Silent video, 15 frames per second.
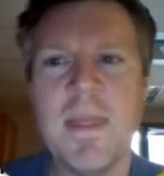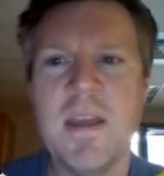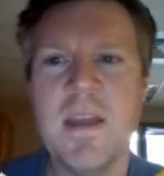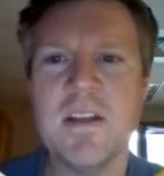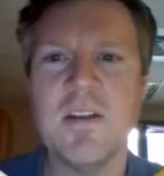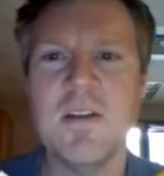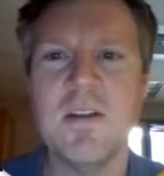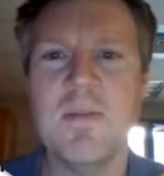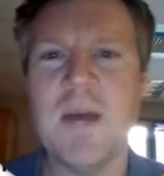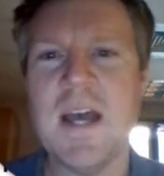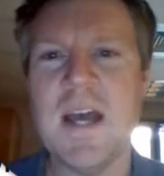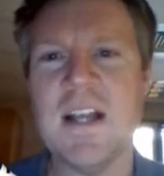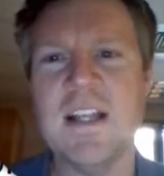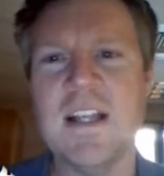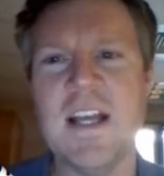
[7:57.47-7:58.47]
So the
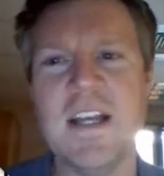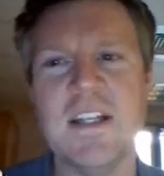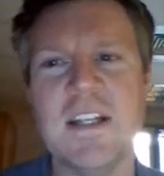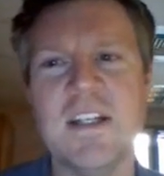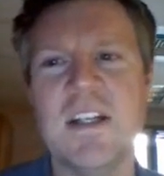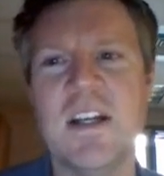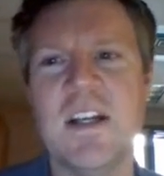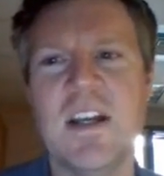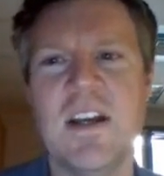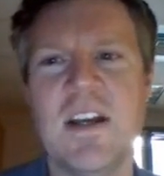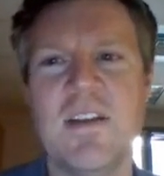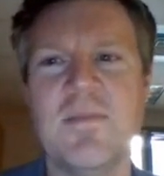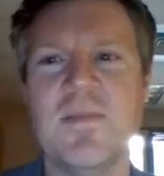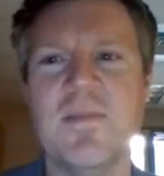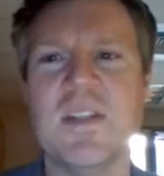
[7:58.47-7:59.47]
backlash,
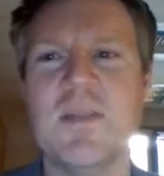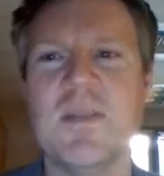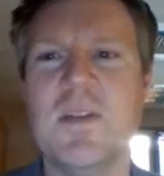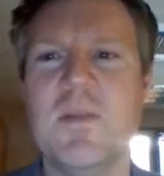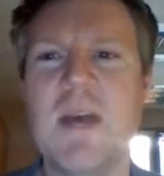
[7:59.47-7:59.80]
some of the